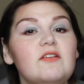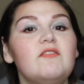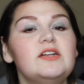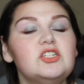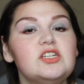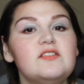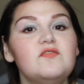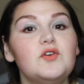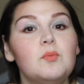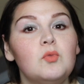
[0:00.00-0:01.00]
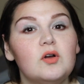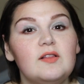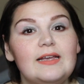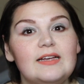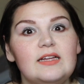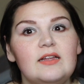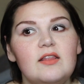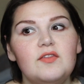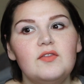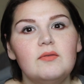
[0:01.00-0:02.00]
eventually feel more like a
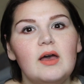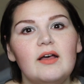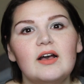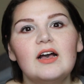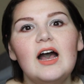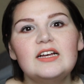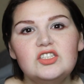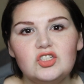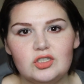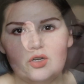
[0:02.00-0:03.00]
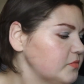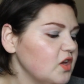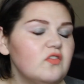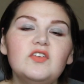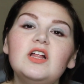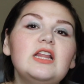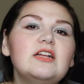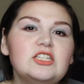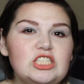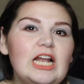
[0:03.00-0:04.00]
custard. It'll feel a
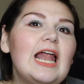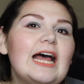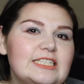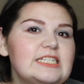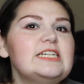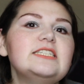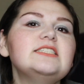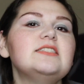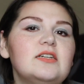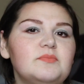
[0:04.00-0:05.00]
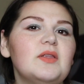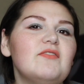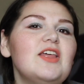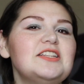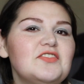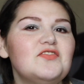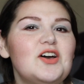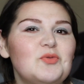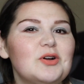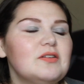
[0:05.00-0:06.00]
little gelatinous, if that's a
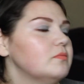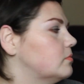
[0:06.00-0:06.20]
fun word.